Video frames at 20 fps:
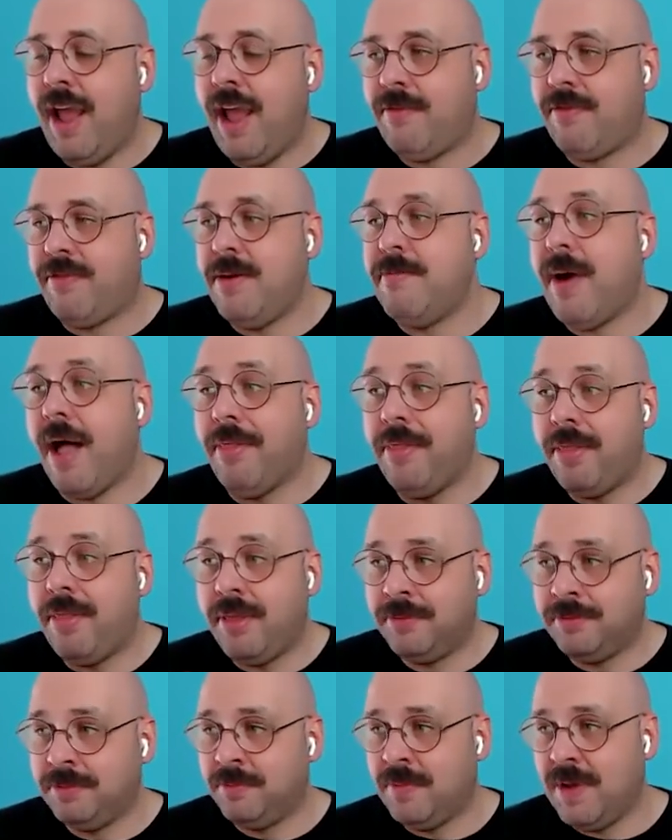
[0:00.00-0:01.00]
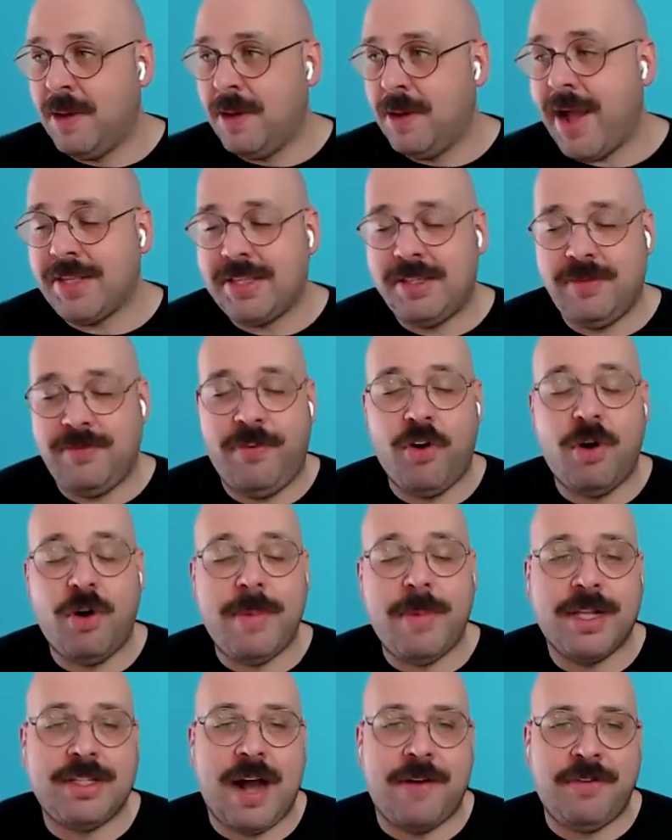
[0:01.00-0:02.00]
every month, about
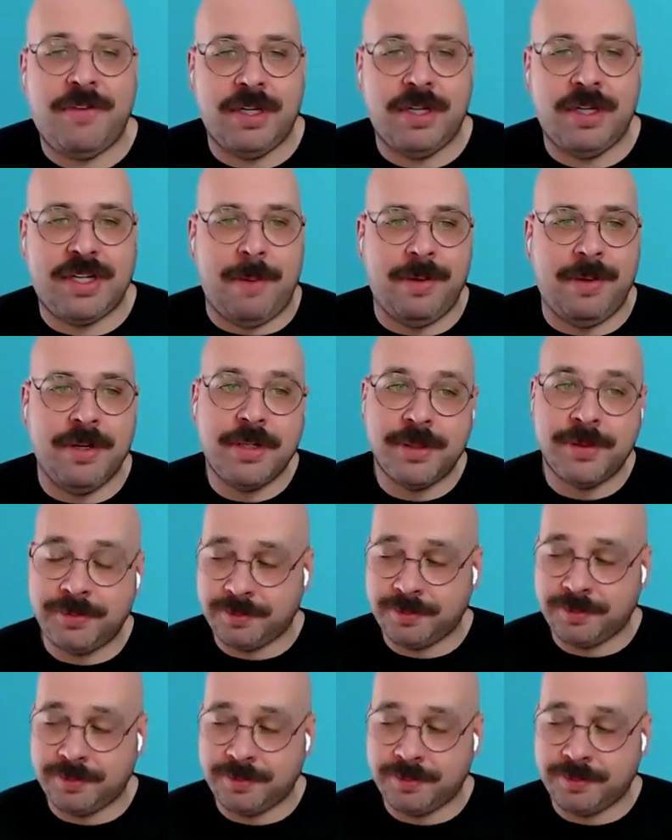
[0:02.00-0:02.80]
4 months after it's happened.